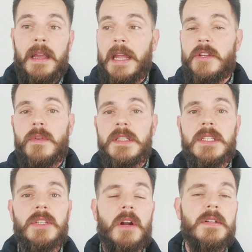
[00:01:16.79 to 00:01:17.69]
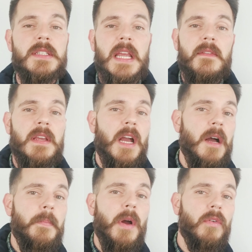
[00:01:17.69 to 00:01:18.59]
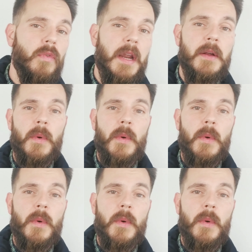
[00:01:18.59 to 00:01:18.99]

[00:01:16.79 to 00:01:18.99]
and you can start saving up right